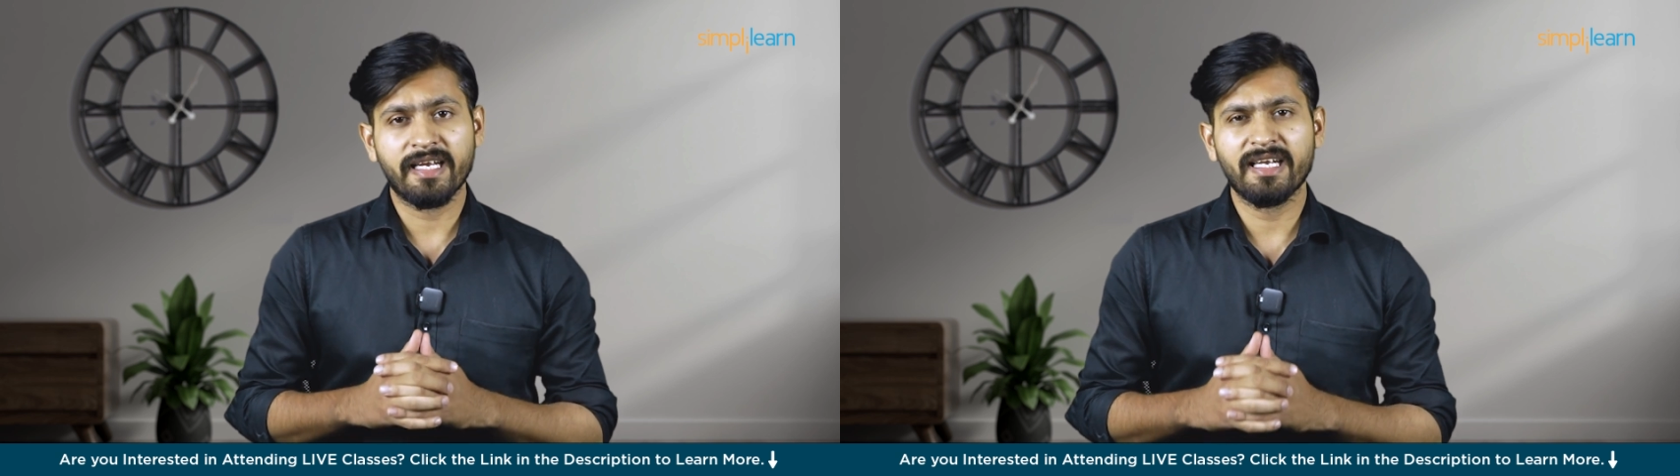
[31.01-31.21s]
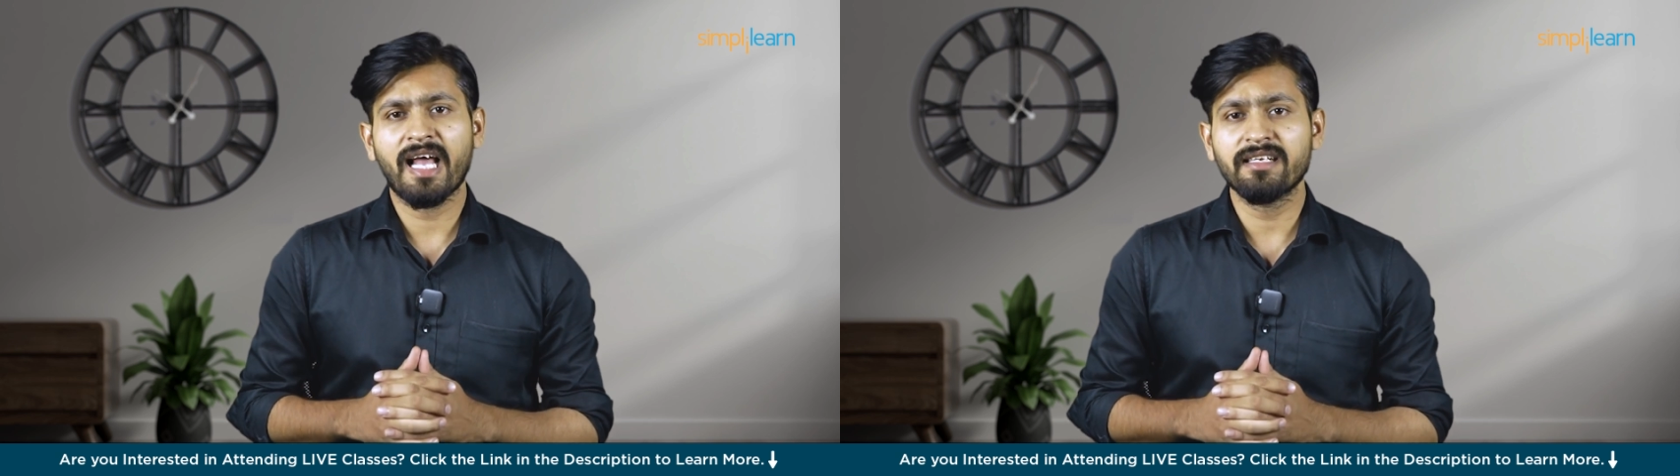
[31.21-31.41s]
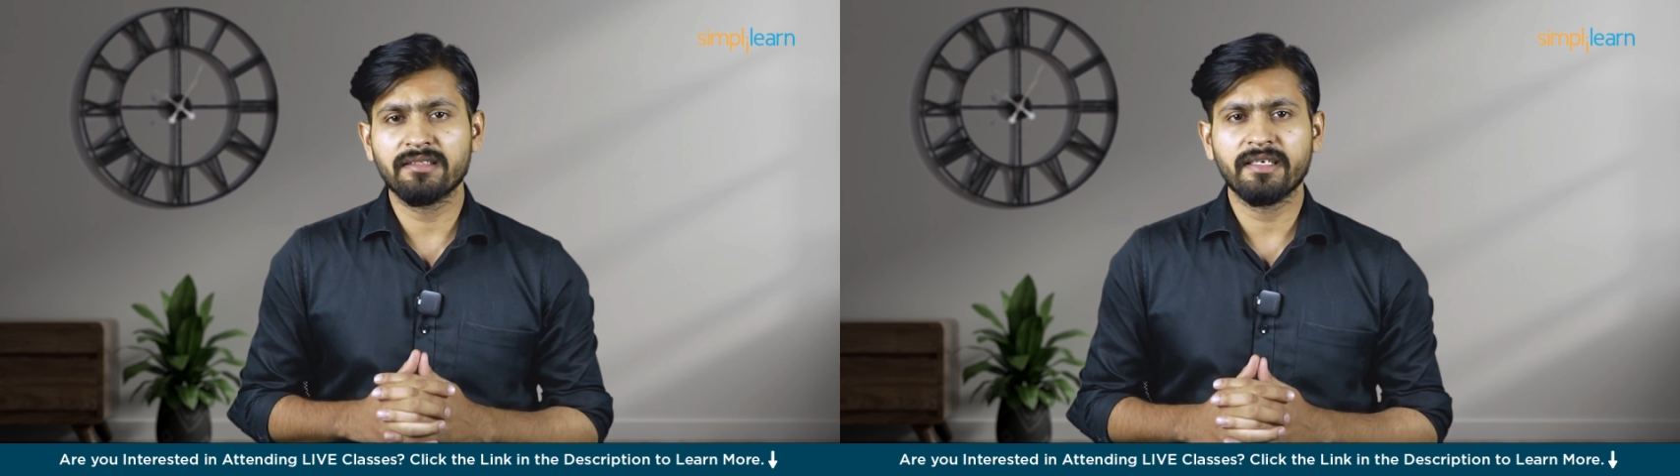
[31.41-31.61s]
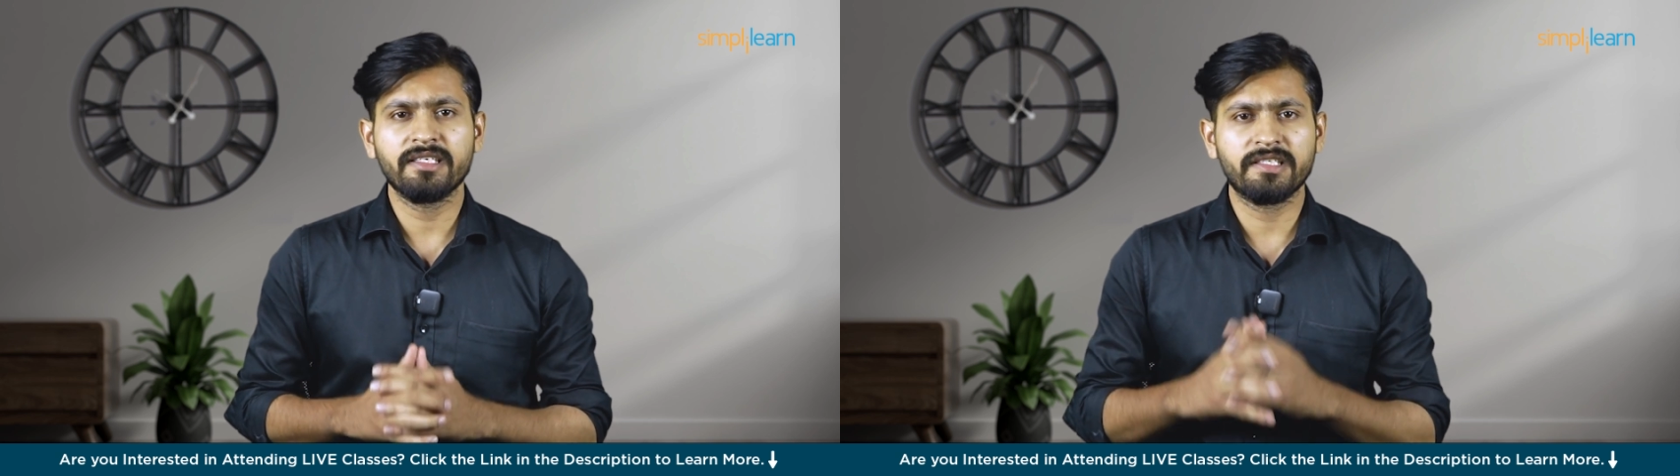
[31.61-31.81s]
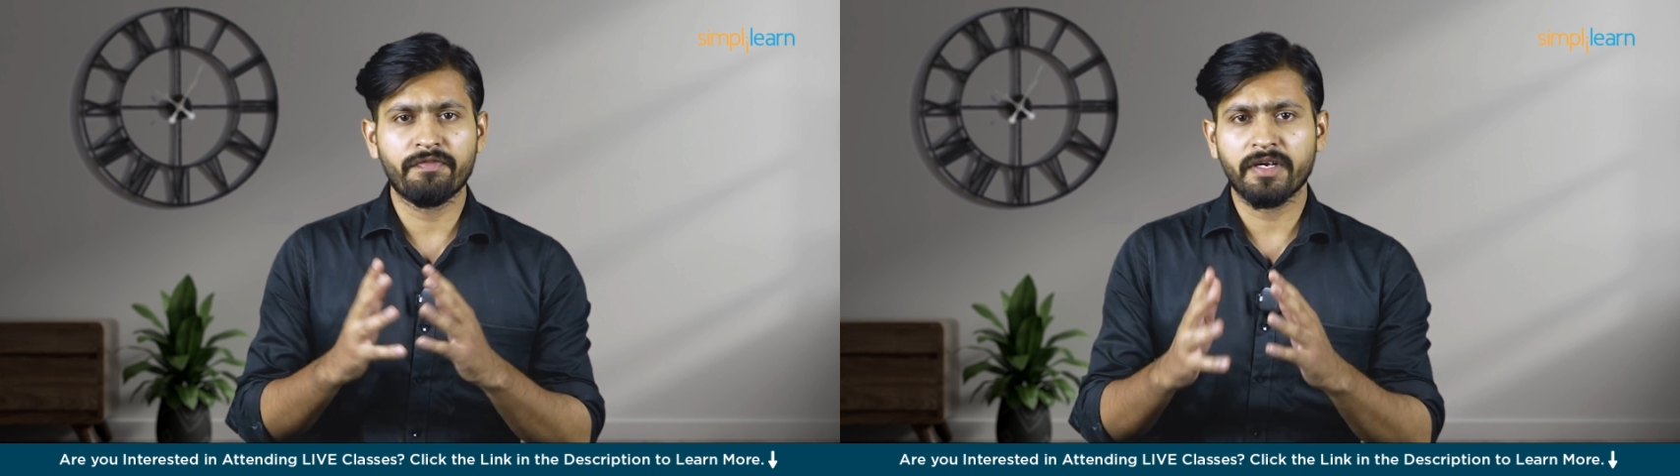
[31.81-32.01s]

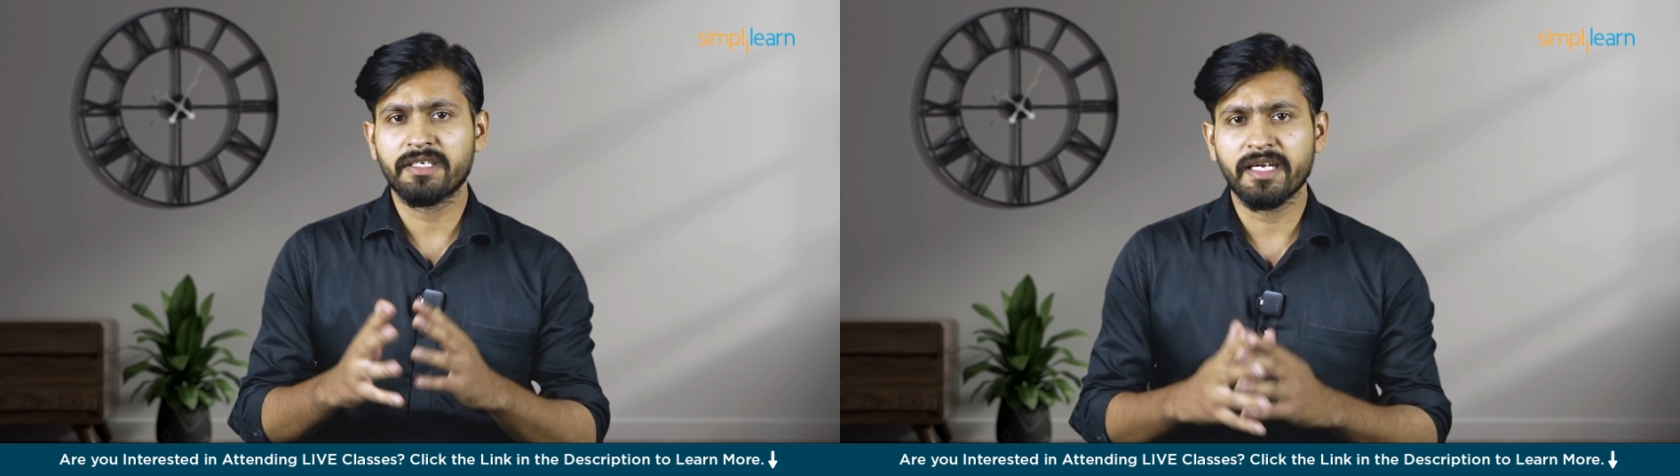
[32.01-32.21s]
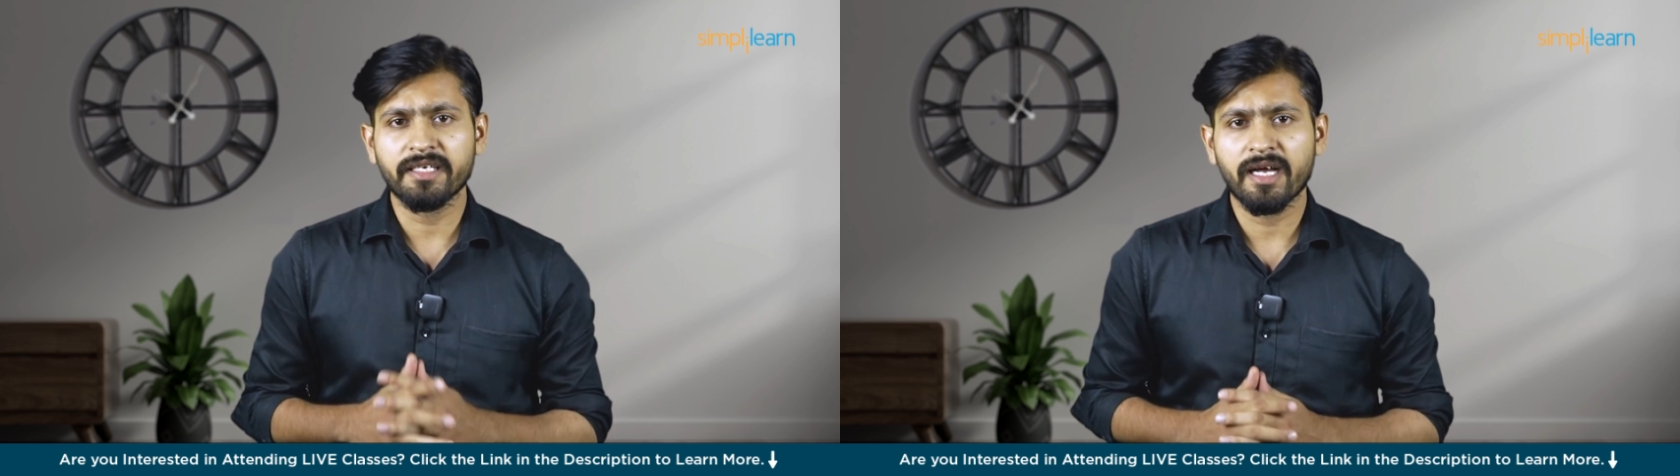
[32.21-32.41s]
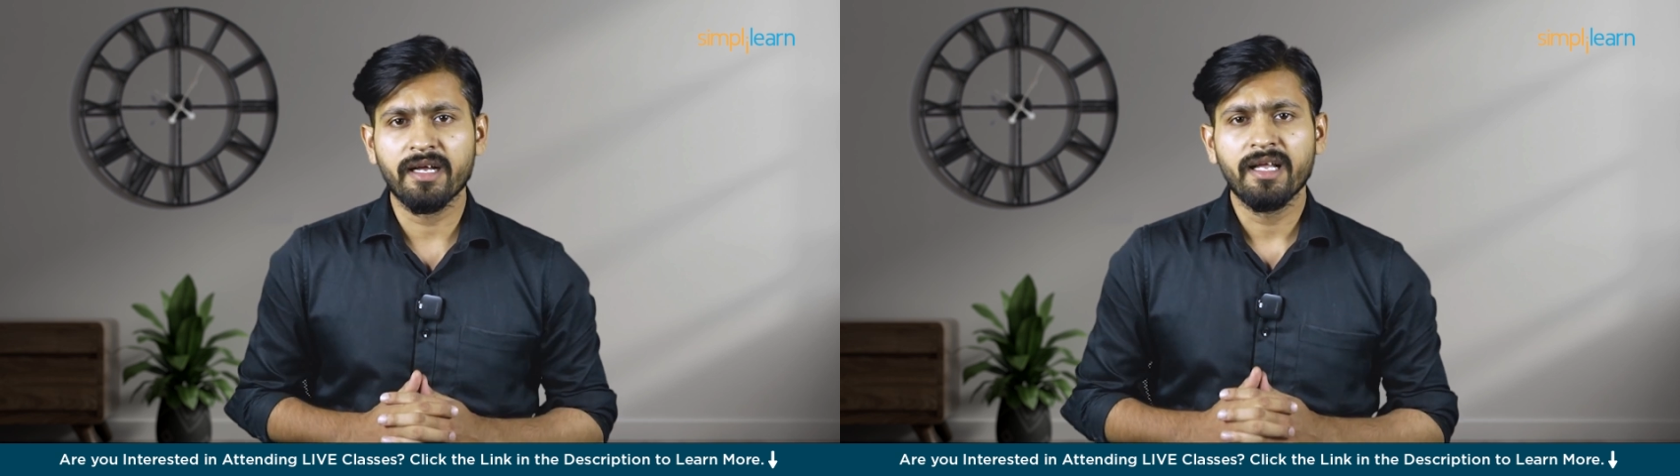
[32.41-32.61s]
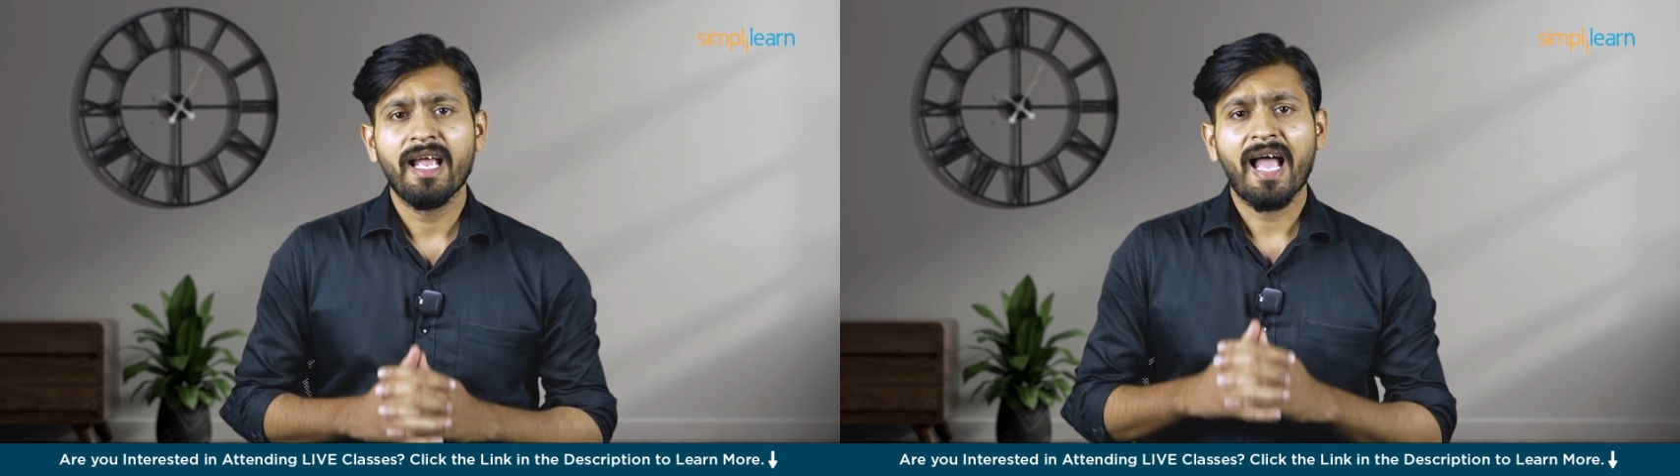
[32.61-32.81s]
analyzing defect data,